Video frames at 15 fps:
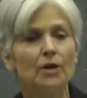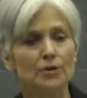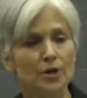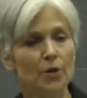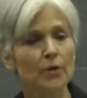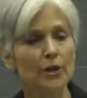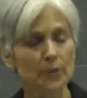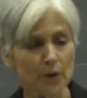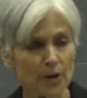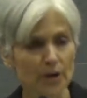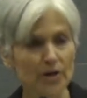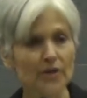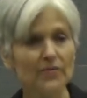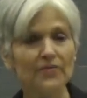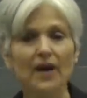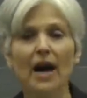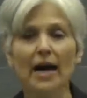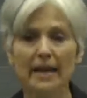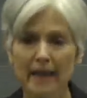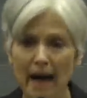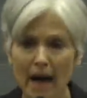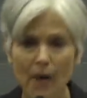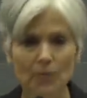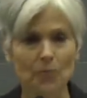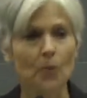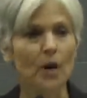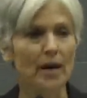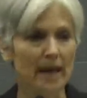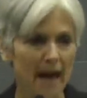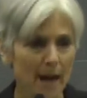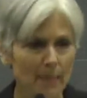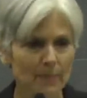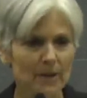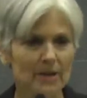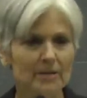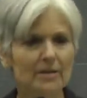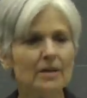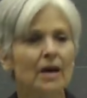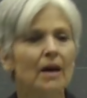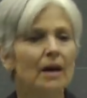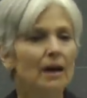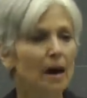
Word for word: So in order to find out what happened